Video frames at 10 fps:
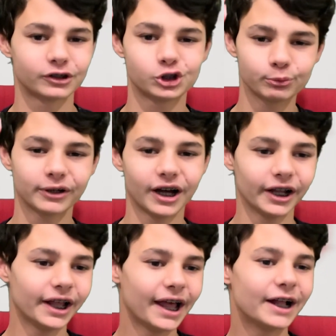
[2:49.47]
super
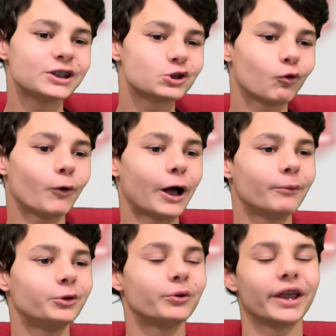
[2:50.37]
hot and so while
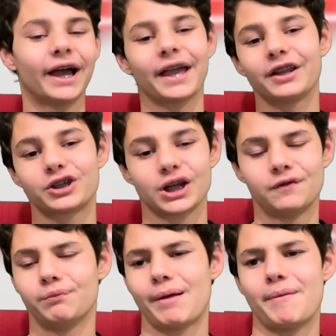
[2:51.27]
I'm doing it I can just
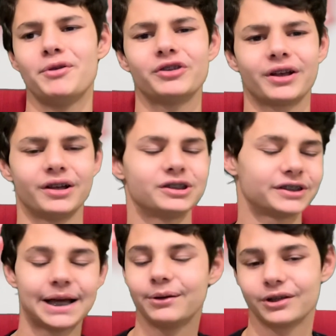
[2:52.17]
shuffle play my music because
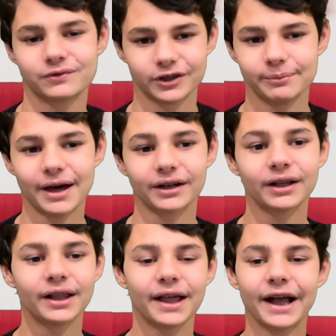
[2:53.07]
sound doesn't really matter
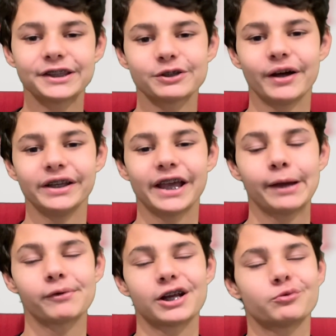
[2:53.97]
and so any
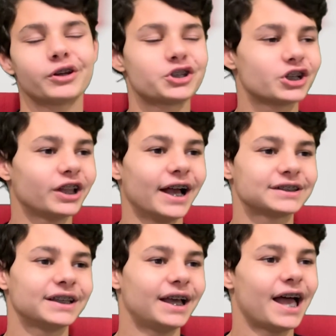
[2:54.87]
game where I just want to chillax
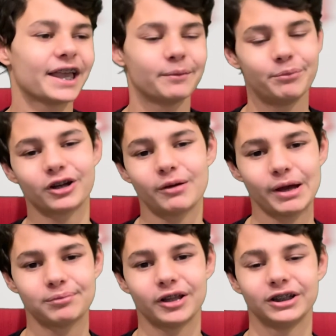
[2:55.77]
I can put on my
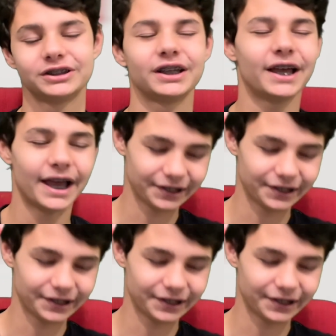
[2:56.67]
playlist and